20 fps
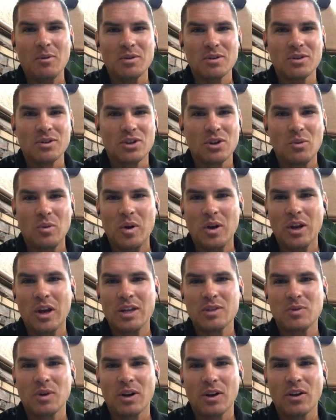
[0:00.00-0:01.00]
I wasn't sure where you
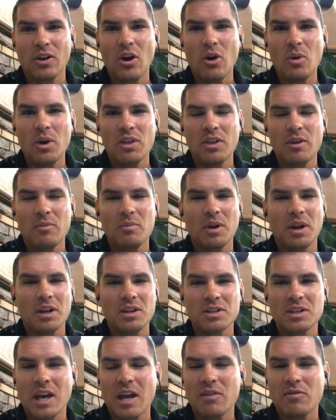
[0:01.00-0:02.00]
guys were going to go with it, but
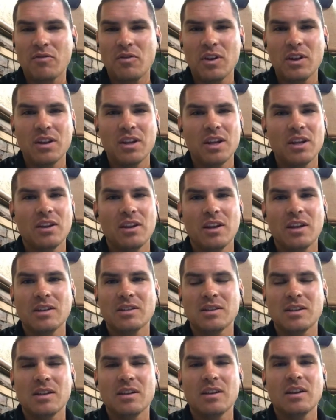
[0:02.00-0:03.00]
I just had a feeling
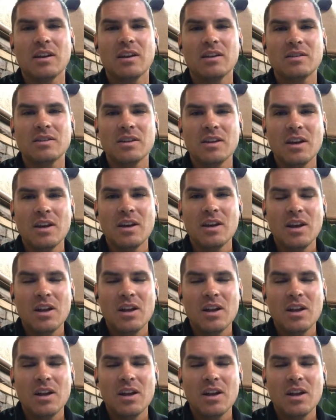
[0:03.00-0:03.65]
that